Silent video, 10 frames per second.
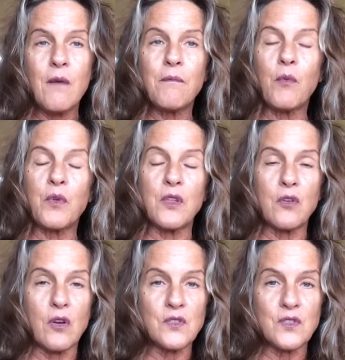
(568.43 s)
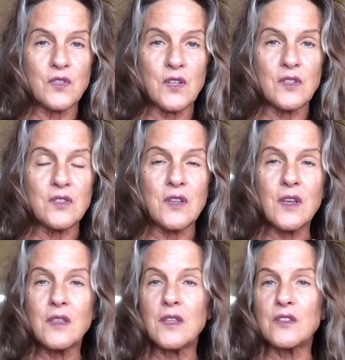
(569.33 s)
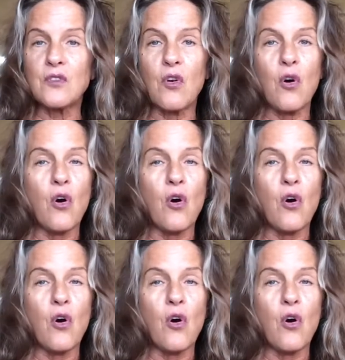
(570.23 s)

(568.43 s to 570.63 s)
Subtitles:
But with a narcissist, these are